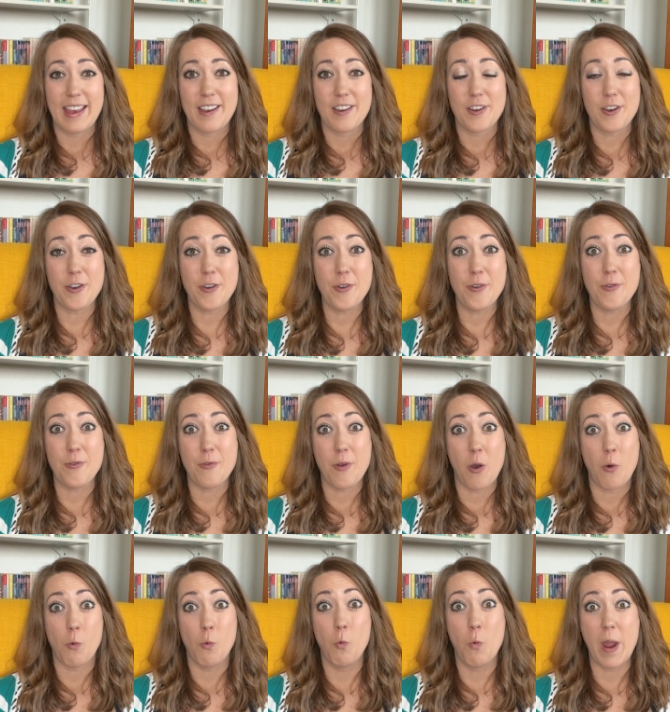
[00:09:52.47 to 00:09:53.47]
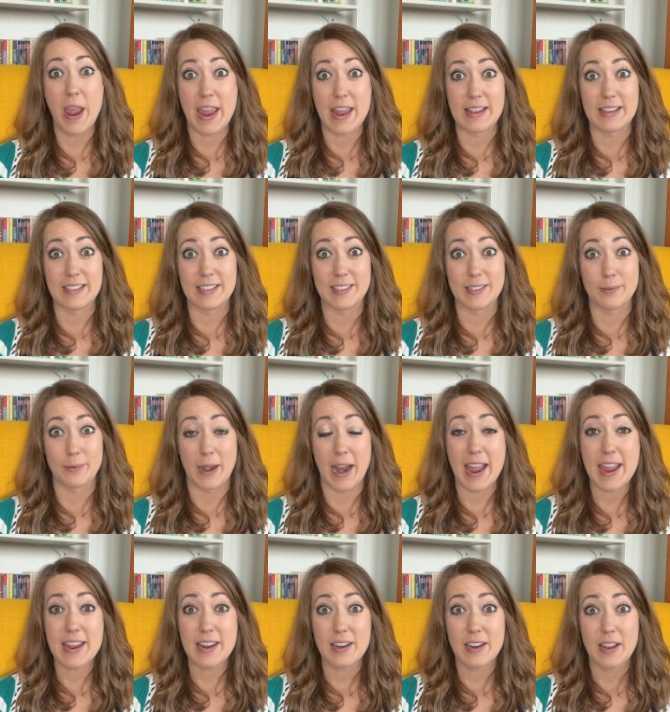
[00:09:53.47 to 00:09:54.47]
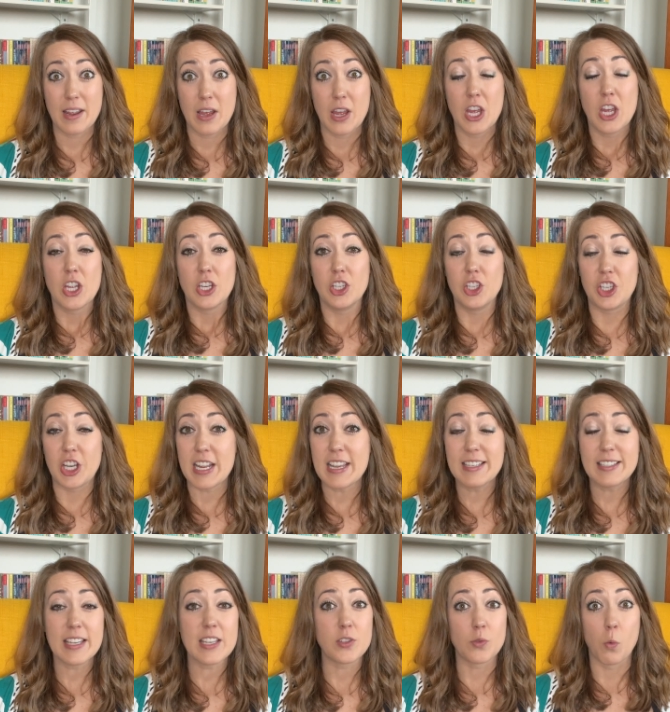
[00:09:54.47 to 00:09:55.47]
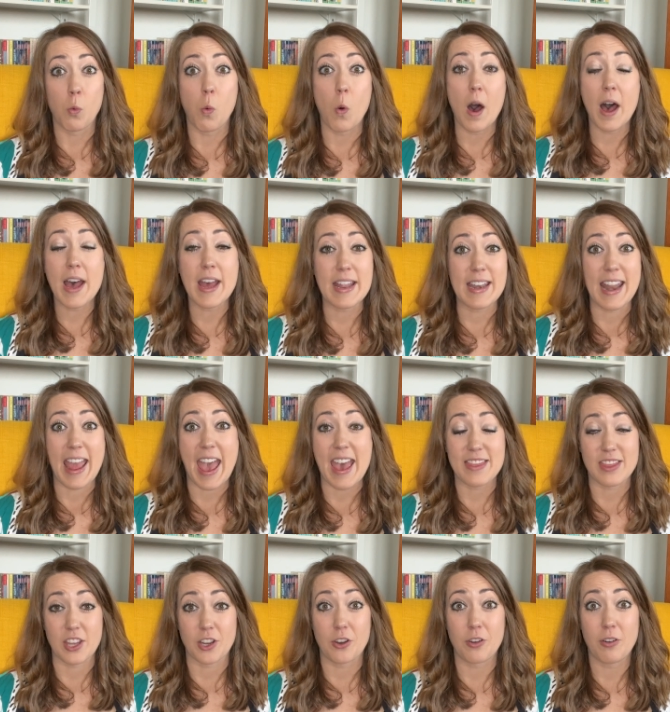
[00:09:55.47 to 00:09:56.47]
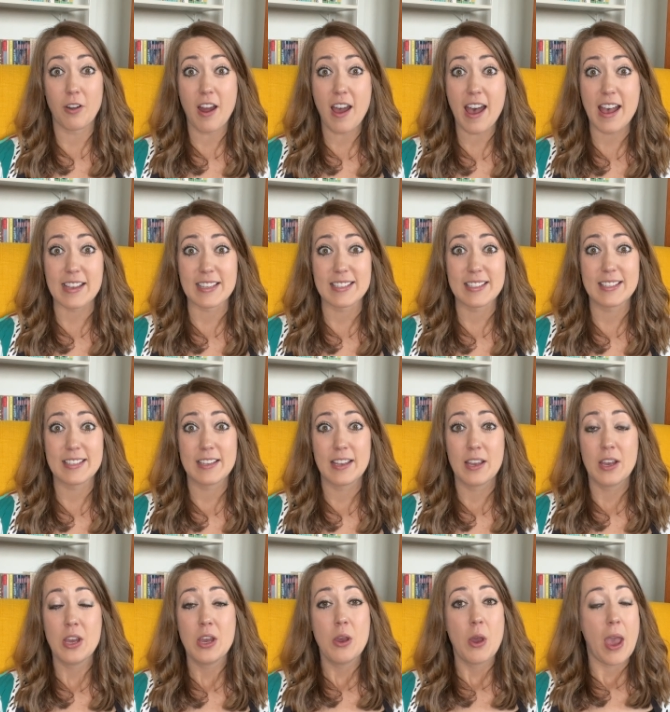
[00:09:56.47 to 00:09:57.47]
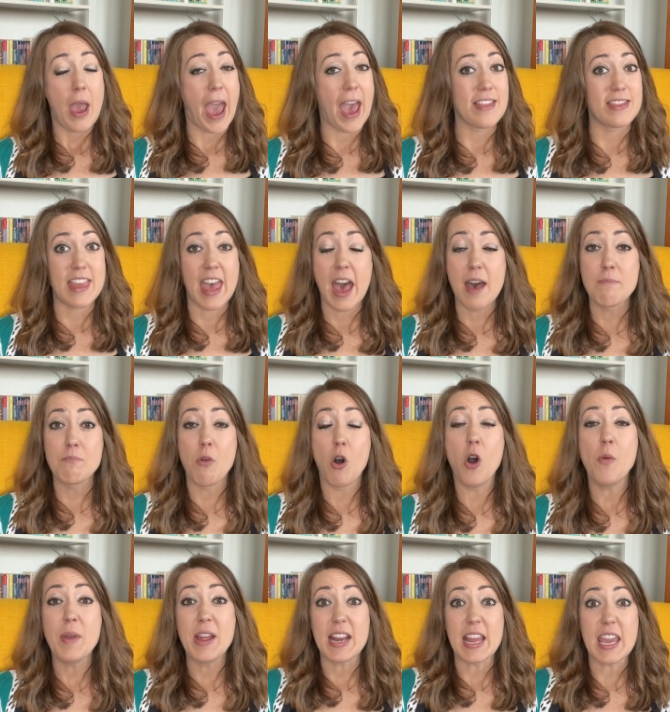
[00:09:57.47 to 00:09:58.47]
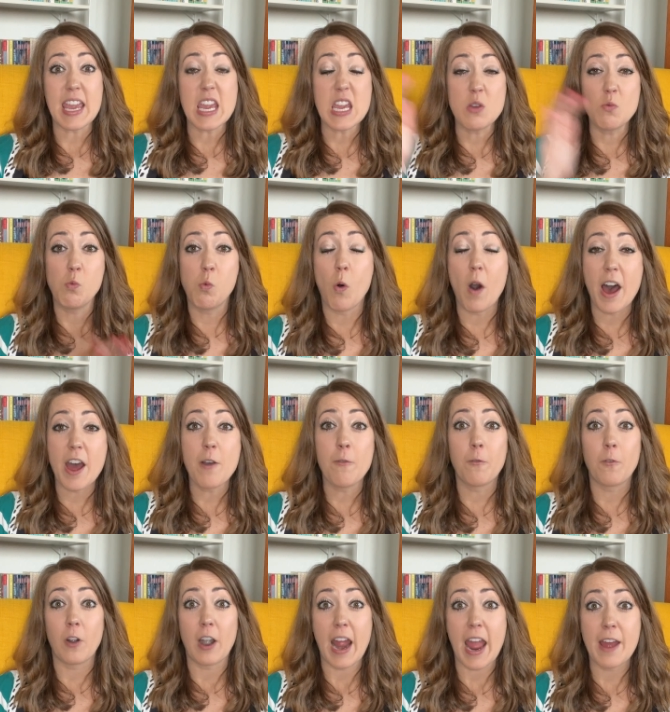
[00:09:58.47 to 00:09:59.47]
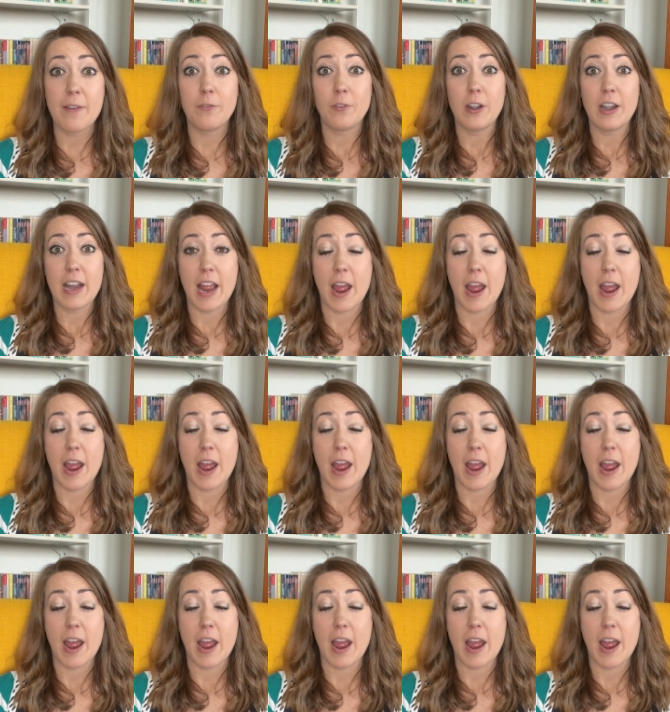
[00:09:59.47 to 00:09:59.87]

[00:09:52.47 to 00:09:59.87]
who wins, right? Jesus won at the cross. At that moment, he won forever and